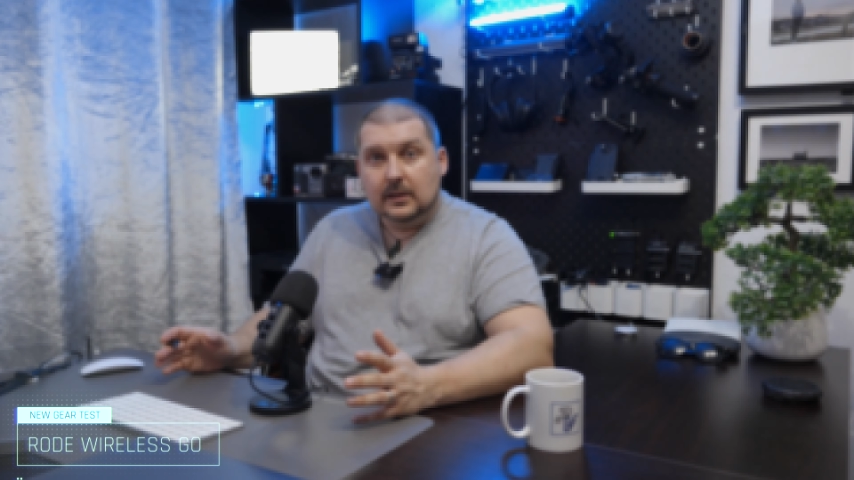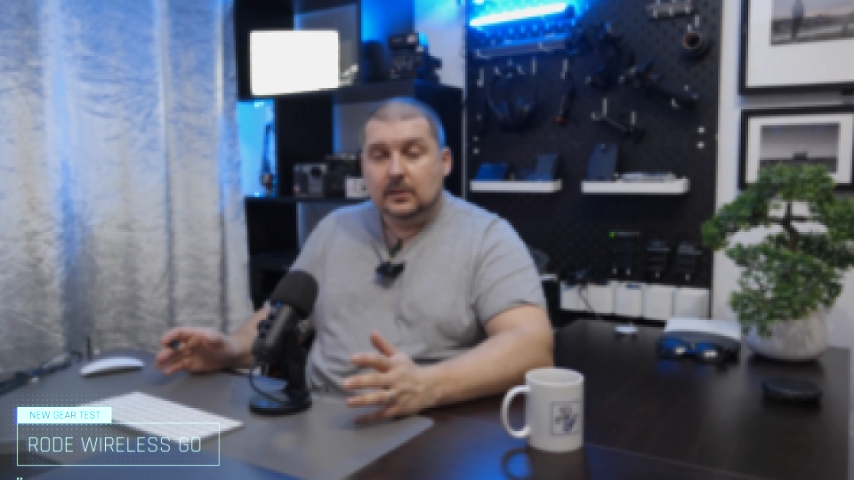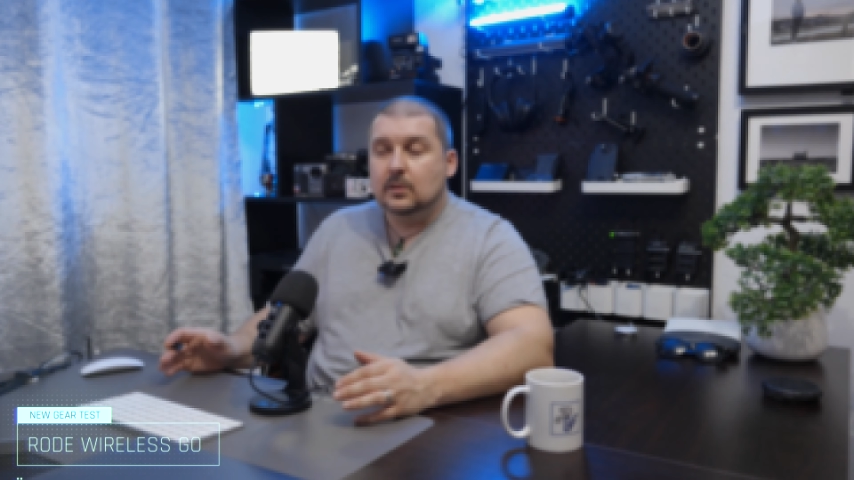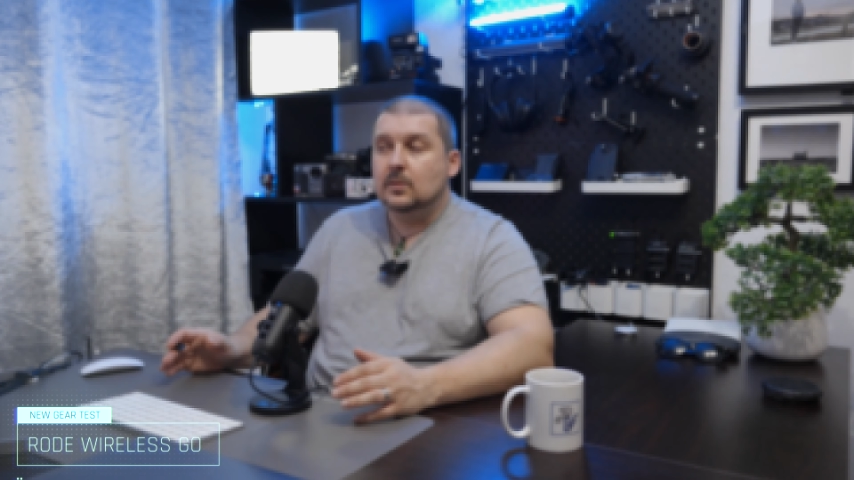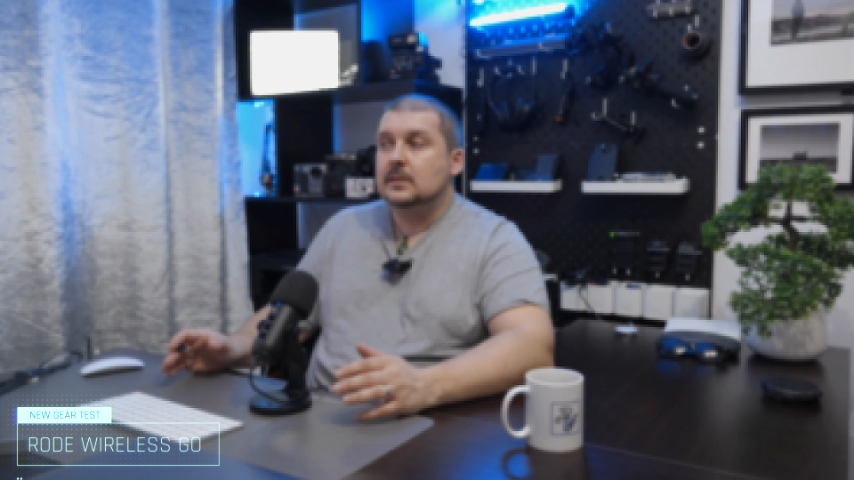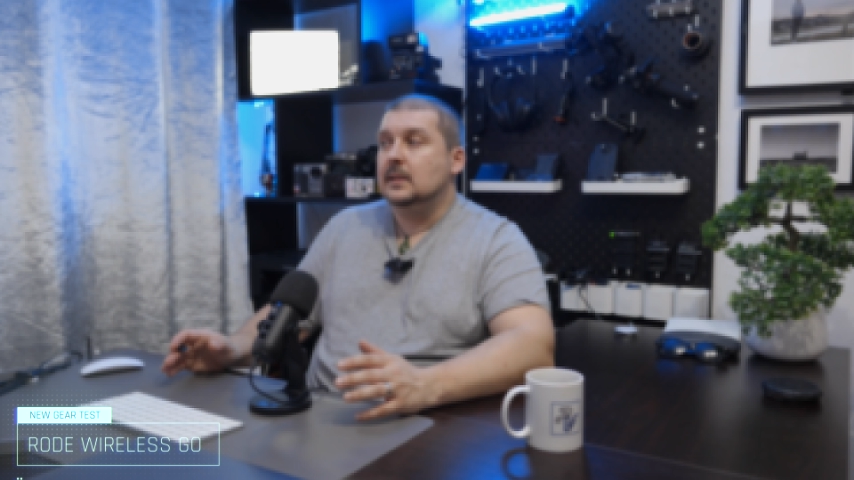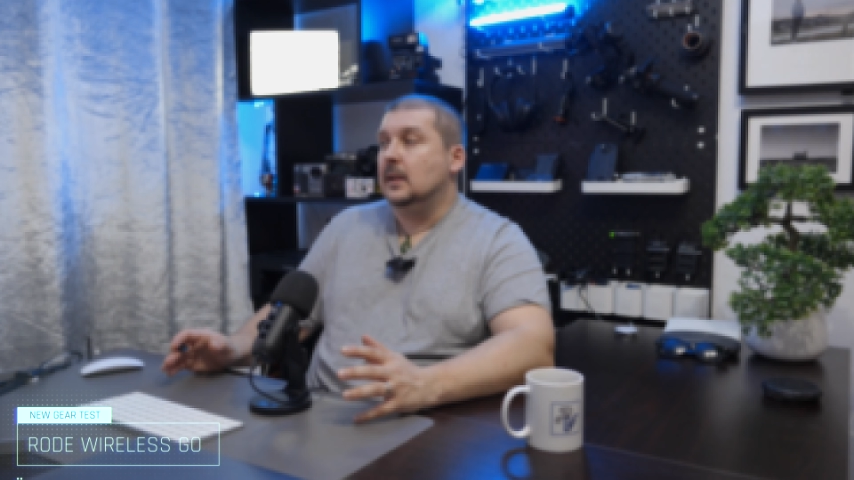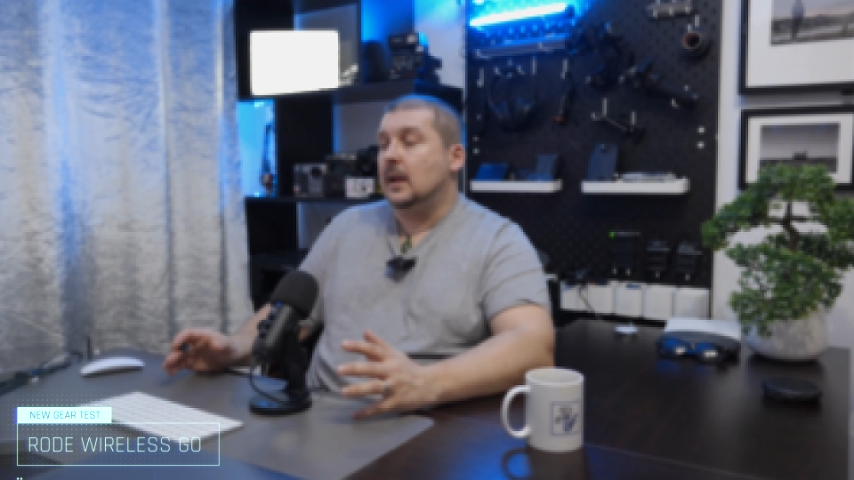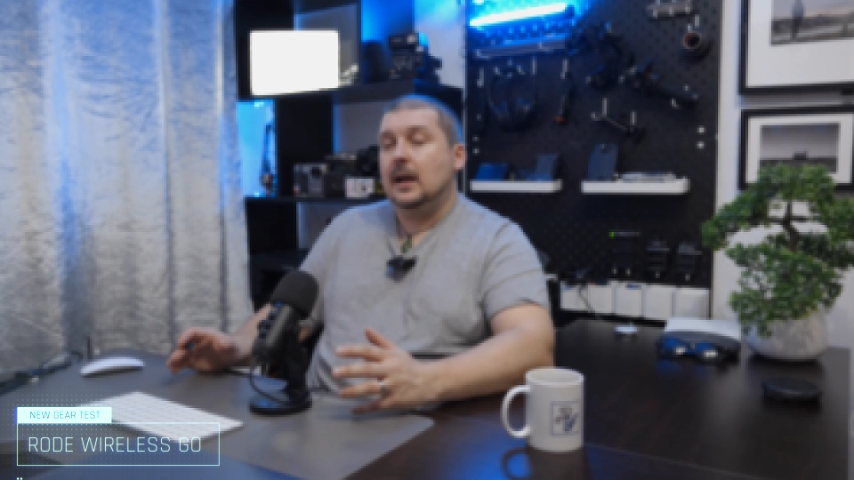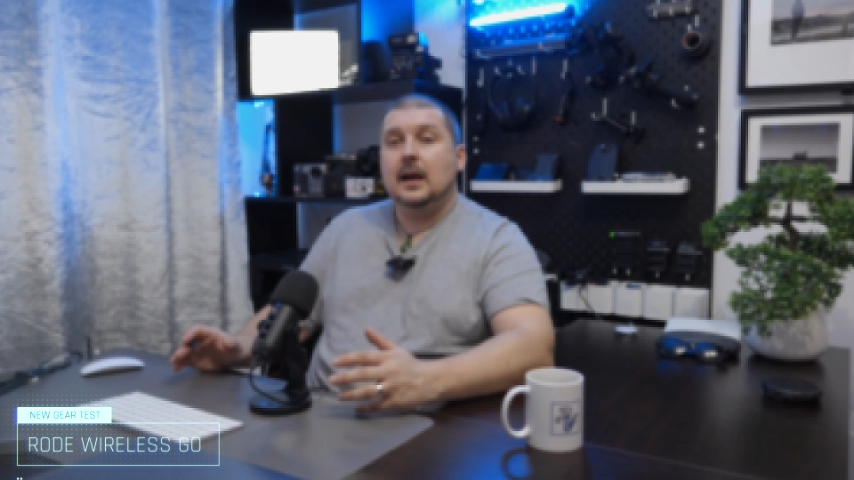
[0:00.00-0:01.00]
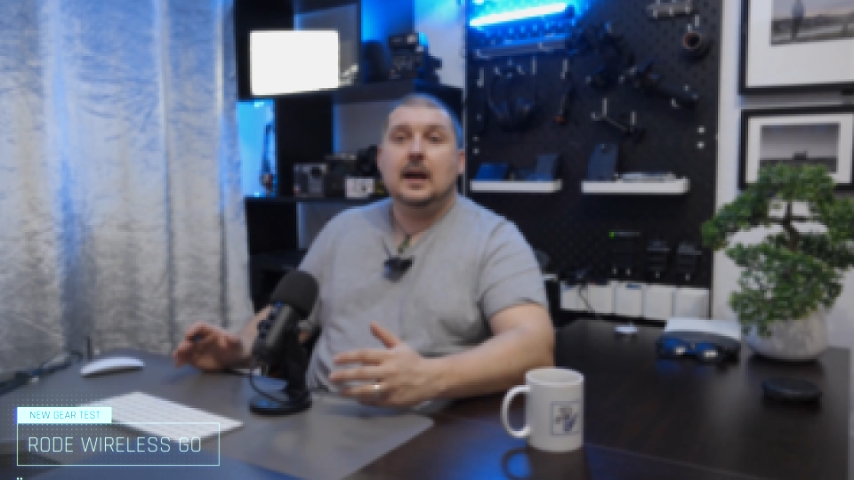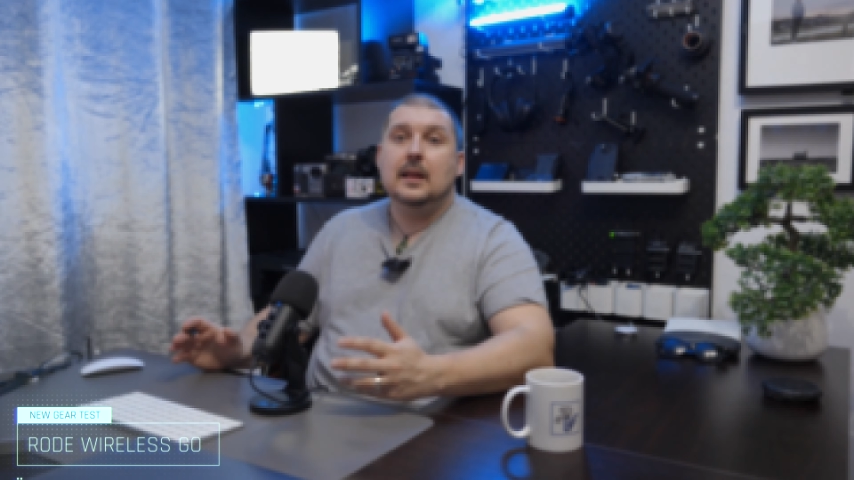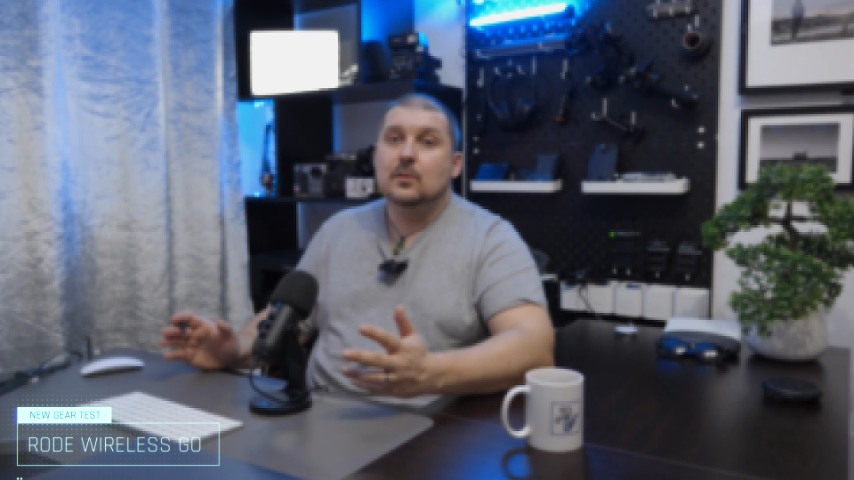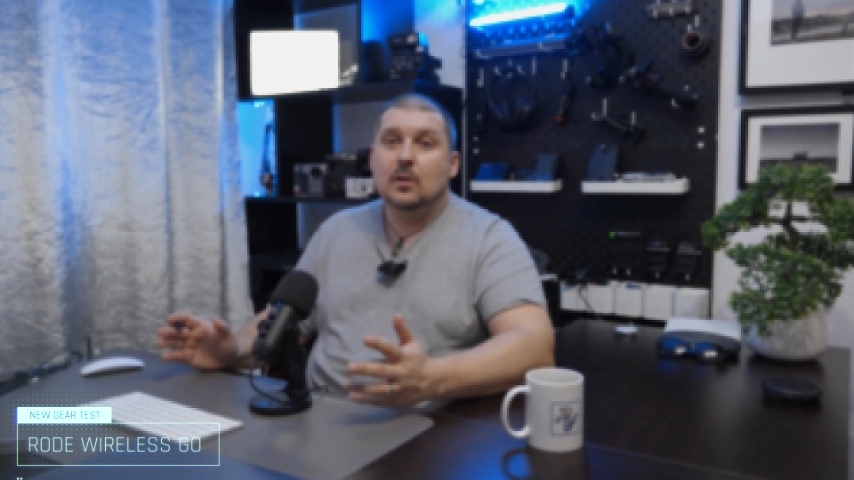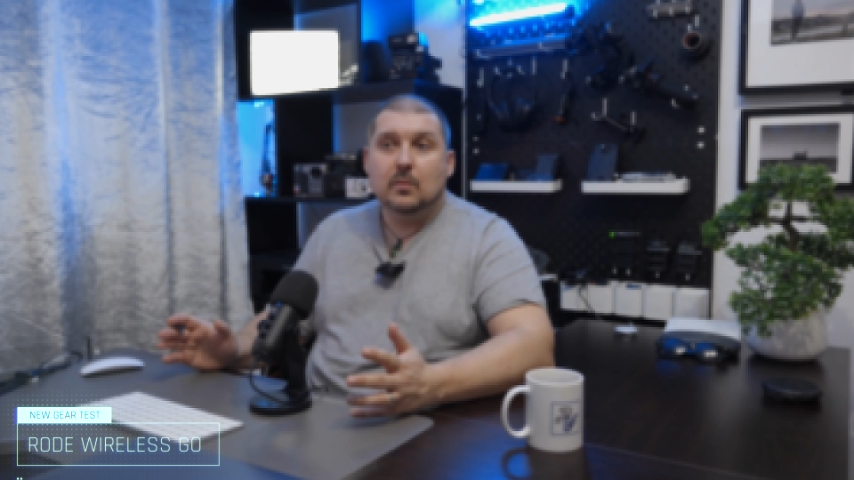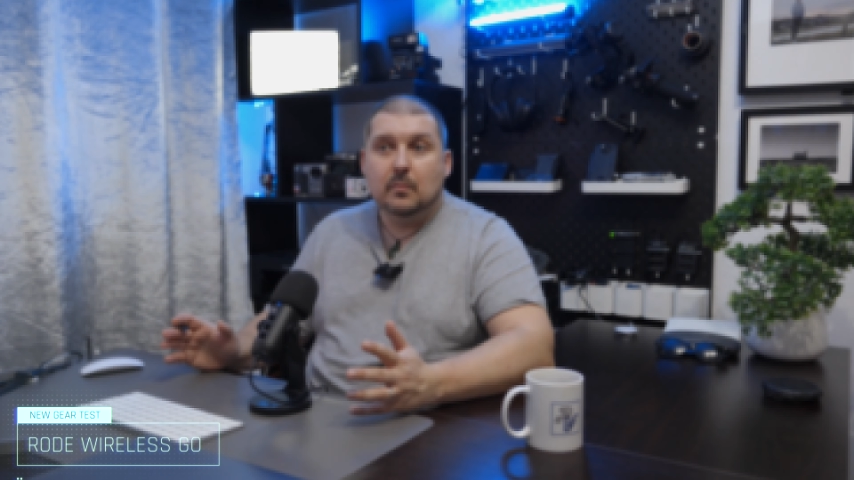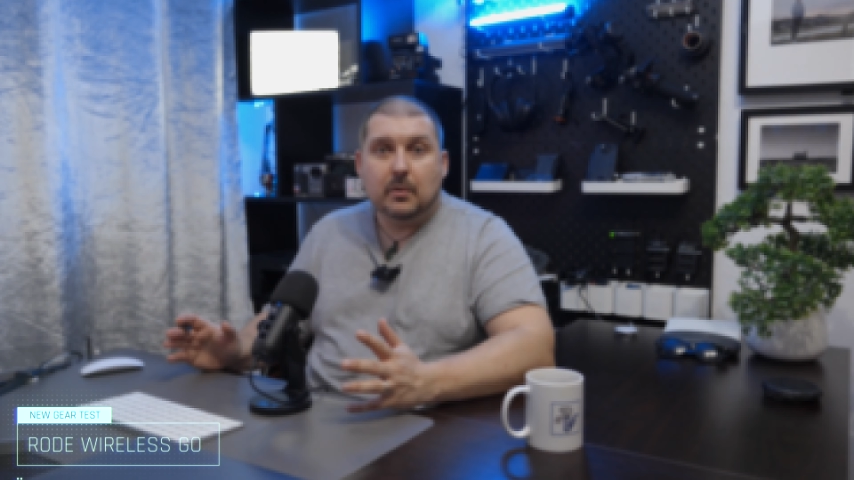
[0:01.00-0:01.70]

you're using a normal